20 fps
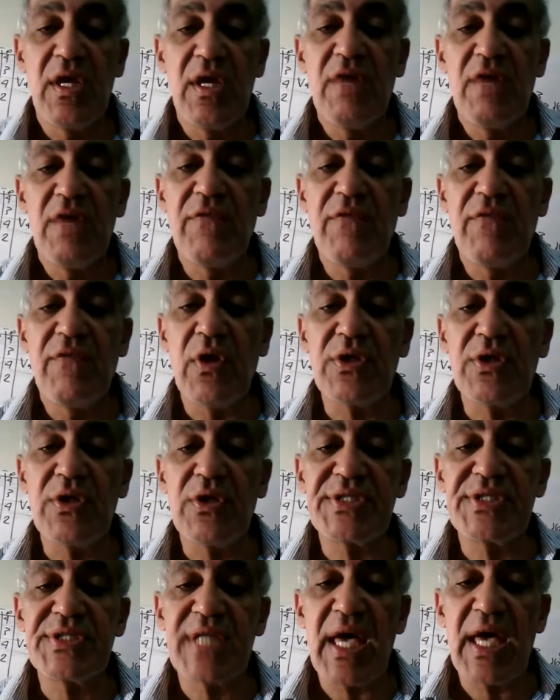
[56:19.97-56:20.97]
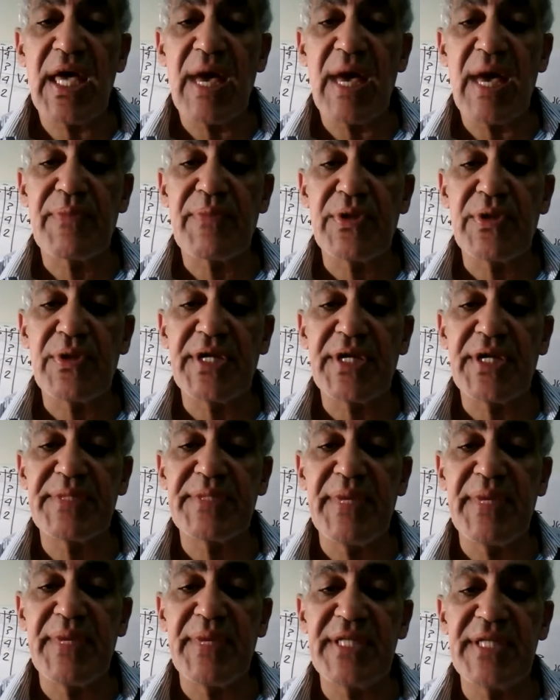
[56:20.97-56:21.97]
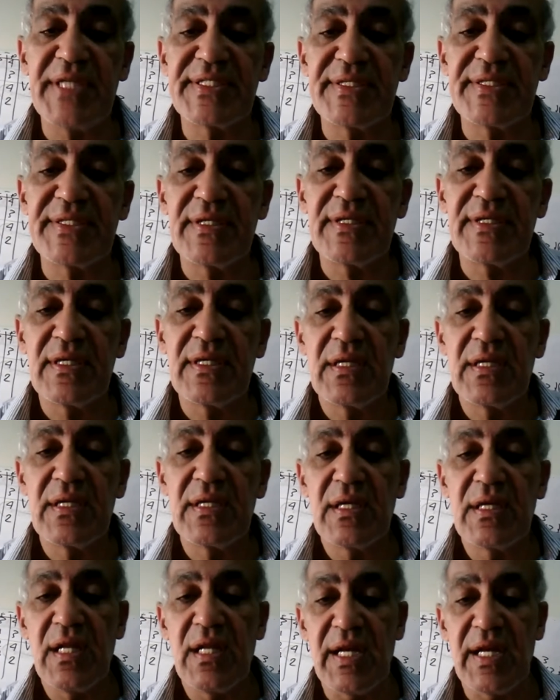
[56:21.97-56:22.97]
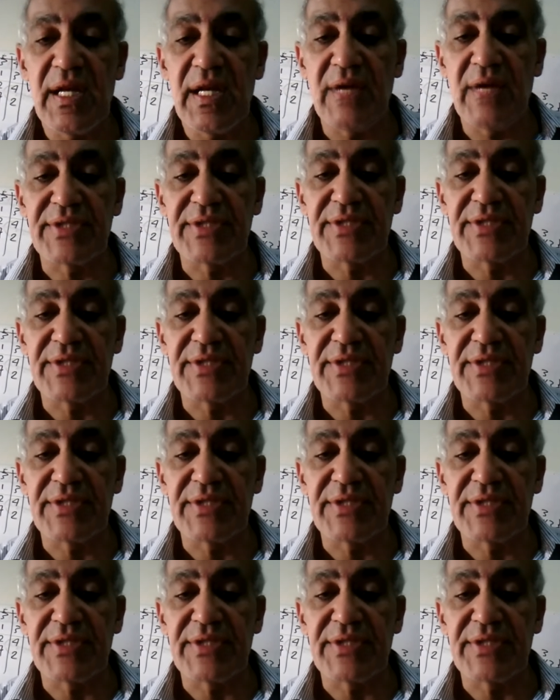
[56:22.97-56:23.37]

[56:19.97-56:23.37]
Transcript: Follows a product-based layout.